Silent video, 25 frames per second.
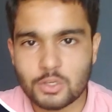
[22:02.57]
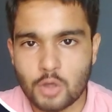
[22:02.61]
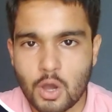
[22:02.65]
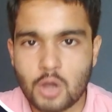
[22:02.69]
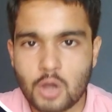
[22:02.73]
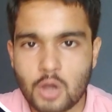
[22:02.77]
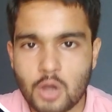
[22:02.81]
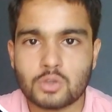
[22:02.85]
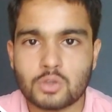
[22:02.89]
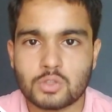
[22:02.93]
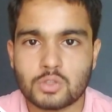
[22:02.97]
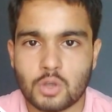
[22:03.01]

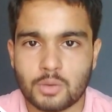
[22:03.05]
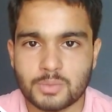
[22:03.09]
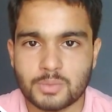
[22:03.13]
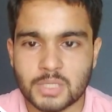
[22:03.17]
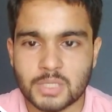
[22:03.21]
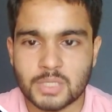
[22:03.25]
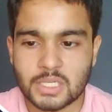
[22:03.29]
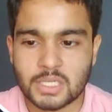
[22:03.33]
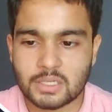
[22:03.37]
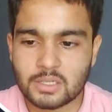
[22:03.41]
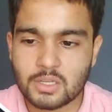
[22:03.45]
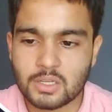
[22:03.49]
dogs
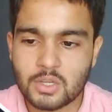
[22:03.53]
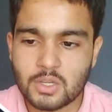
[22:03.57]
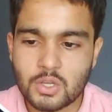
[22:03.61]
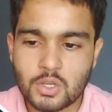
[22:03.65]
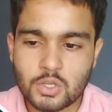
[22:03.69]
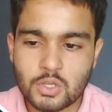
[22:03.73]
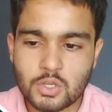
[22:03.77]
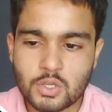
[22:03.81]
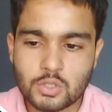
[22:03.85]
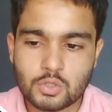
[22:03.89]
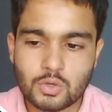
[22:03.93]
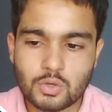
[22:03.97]
object.
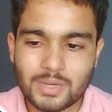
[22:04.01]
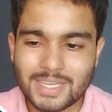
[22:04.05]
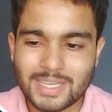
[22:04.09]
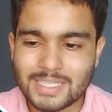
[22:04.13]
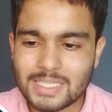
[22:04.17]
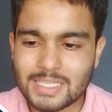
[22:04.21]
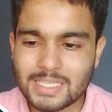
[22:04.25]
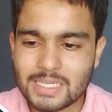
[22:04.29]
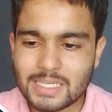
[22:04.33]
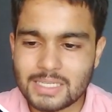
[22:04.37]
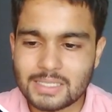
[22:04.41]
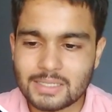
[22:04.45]
So
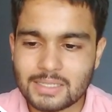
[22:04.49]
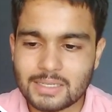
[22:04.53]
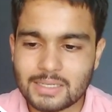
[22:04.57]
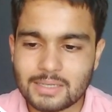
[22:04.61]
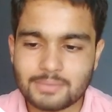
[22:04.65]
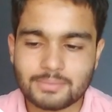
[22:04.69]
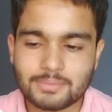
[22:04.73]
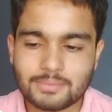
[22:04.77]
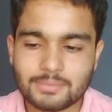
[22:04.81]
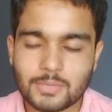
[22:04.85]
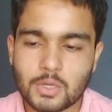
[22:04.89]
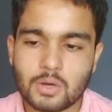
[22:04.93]
is it,
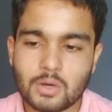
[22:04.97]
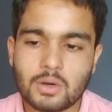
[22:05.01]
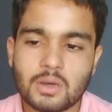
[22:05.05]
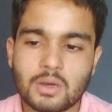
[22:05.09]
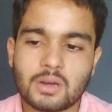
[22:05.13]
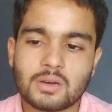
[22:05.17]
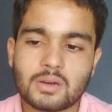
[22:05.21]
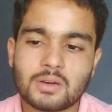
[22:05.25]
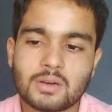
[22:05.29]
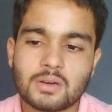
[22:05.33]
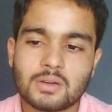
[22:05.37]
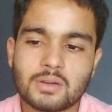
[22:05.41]

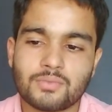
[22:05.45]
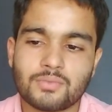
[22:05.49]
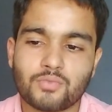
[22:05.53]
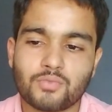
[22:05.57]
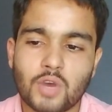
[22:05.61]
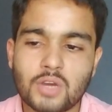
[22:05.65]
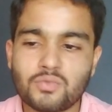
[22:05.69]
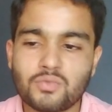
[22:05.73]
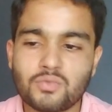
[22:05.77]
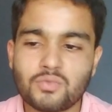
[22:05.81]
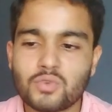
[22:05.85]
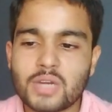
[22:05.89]
or
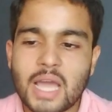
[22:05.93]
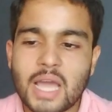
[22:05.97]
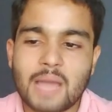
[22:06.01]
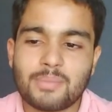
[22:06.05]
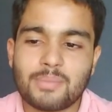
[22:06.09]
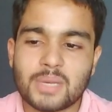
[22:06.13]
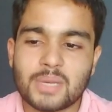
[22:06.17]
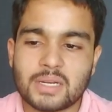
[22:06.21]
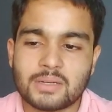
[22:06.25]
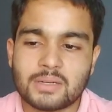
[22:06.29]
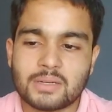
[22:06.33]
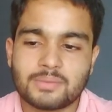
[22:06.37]
what would
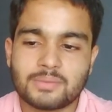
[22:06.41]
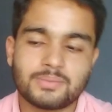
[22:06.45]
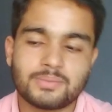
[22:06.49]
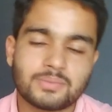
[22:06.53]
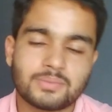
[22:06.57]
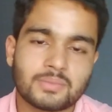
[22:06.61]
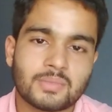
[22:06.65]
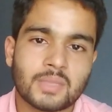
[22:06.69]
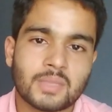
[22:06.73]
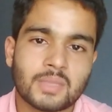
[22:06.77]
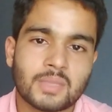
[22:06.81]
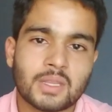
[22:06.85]
happen?
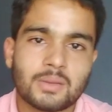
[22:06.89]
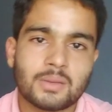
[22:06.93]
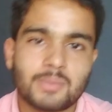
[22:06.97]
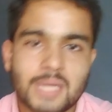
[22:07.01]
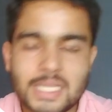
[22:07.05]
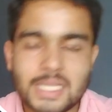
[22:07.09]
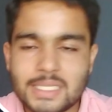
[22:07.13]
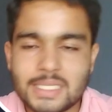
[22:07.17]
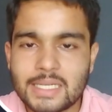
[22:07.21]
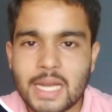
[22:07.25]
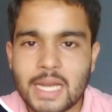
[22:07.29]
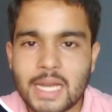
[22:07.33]

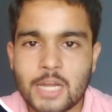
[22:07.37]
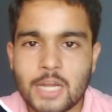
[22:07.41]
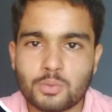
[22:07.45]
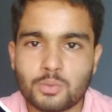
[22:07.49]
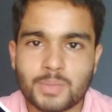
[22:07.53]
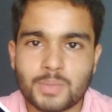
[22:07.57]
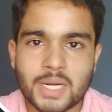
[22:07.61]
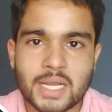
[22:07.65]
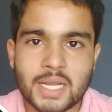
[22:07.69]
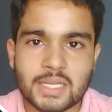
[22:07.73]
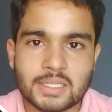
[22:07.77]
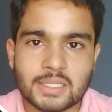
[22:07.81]
Please try to
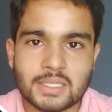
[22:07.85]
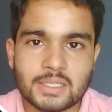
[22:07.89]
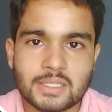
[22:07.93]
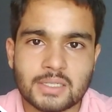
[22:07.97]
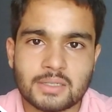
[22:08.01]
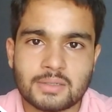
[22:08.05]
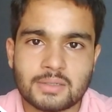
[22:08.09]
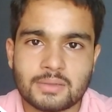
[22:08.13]
predict.